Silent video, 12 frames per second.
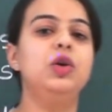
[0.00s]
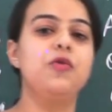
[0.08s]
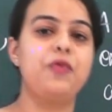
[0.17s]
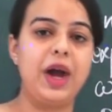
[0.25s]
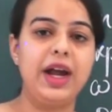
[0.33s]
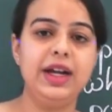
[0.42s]
to
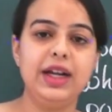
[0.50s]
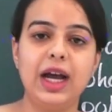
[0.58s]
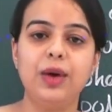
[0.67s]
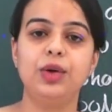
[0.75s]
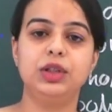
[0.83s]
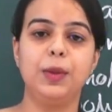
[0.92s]
find
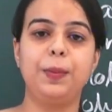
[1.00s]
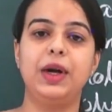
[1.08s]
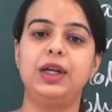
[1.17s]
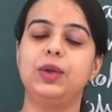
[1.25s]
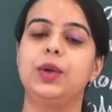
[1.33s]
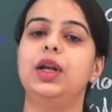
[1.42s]
out the
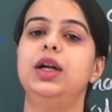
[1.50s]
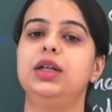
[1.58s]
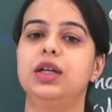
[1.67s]
particular